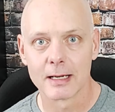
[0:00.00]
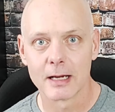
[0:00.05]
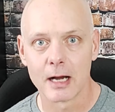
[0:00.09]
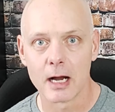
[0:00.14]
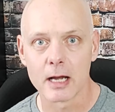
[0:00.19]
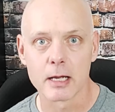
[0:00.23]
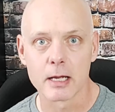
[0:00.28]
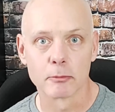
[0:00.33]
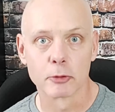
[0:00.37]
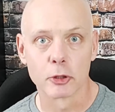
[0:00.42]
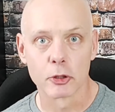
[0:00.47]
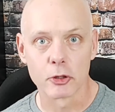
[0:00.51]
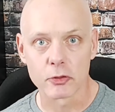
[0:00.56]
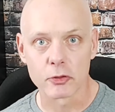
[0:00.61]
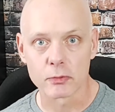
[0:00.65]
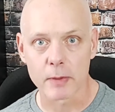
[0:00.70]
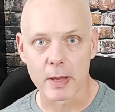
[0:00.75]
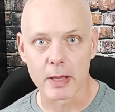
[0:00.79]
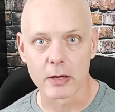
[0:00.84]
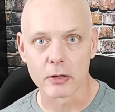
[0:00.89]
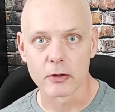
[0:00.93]
Hi, I'm Curtis
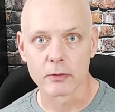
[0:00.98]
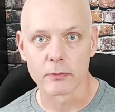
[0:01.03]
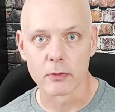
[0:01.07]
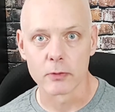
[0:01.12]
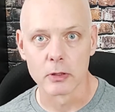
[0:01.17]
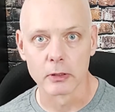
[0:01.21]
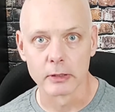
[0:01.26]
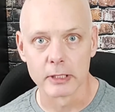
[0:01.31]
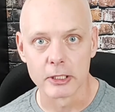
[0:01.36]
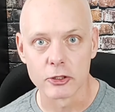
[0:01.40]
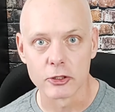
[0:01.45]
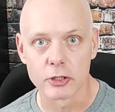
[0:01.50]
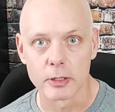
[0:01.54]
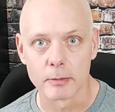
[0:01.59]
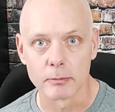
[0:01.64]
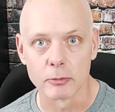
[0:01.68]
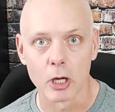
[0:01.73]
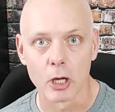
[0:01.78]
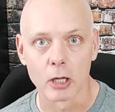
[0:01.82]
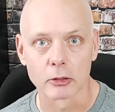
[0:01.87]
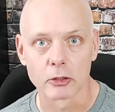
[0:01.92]
Penner for
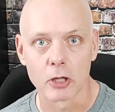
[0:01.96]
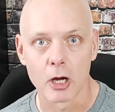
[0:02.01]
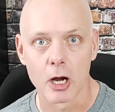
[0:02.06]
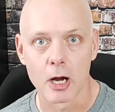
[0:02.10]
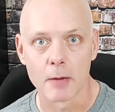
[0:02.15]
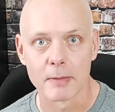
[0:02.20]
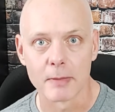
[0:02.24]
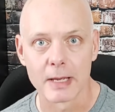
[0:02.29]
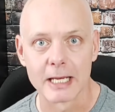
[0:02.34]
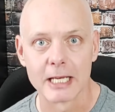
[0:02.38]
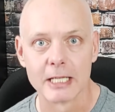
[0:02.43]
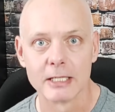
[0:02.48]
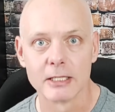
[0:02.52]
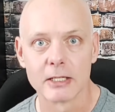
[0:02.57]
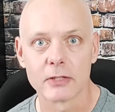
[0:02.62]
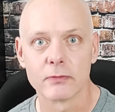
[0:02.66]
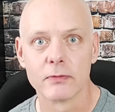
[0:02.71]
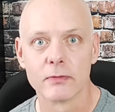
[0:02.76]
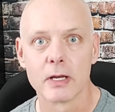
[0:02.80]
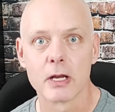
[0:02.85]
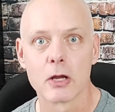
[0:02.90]
TheLeadSheep.com, and in this
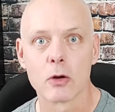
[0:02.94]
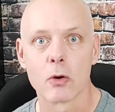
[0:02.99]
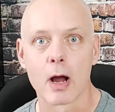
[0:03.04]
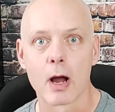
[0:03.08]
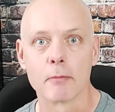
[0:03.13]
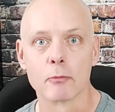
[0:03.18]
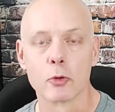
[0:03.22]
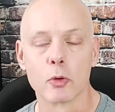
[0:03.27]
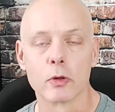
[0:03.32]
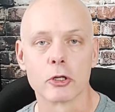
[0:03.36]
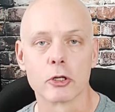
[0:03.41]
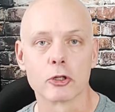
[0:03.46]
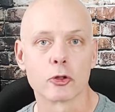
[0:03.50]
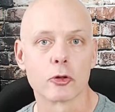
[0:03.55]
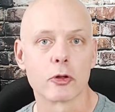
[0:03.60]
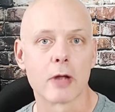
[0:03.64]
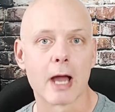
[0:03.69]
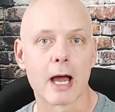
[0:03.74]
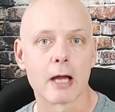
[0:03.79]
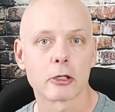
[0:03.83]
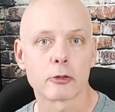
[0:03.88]
video I'm going to show you
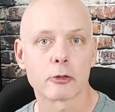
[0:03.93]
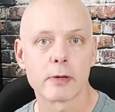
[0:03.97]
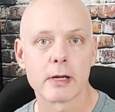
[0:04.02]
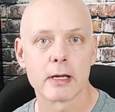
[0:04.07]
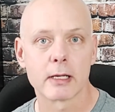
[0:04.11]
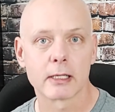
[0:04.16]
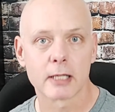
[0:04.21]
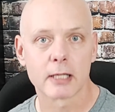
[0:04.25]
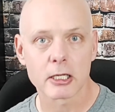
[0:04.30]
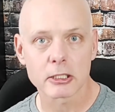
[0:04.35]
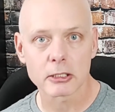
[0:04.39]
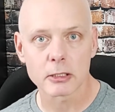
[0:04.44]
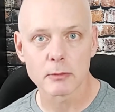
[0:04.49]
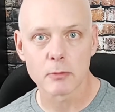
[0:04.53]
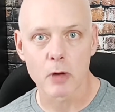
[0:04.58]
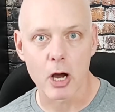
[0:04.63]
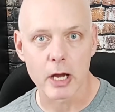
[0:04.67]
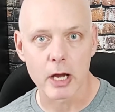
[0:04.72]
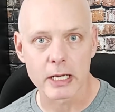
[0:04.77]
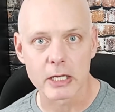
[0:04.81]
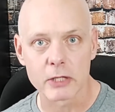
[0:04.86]
how to create a custom
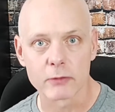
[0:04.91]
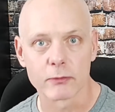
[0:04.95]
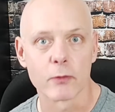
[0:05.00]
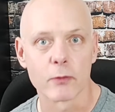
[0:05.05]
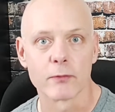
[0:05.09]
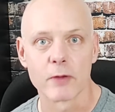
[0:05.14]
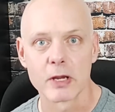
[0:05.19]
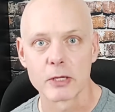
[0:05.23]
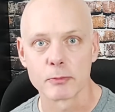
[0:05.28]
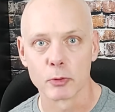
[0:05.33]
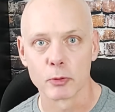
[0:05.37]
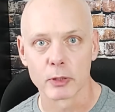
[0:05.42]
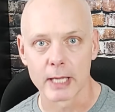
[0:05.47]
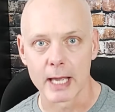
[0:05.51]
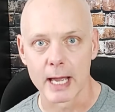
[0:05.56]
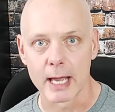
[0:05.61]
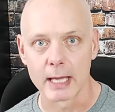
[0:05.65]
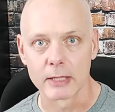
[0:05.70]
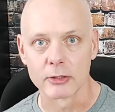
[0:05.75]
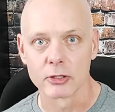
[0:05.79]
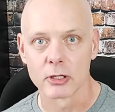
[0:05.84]
audience for Facebook
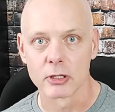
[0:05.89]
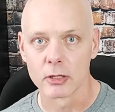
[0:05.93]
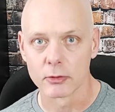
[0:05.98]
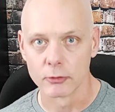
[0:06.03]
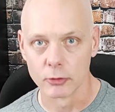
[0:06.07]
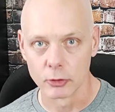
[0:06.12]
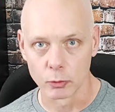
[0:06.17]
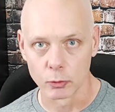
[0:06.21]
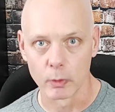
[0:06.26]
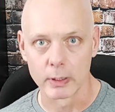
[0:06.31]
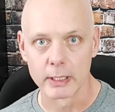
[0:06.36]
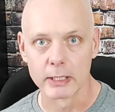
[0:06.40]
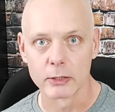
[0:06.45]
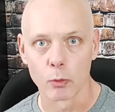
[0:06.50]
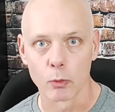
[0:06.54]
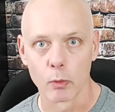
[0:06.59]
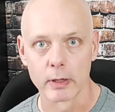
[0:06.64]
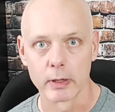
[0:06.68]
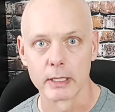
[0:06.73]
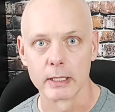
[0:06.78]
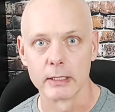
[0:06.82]
ads, the
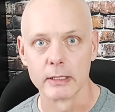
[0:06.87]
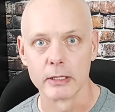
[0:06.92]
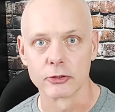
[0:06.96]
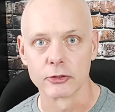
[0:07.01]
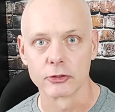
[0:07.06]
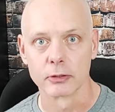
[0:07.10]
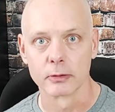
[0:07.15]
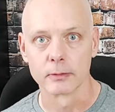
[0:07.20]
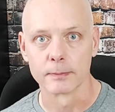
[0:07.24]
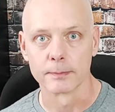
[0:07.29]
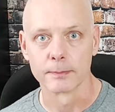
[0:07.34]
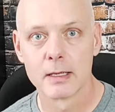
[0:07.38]
2020 edition.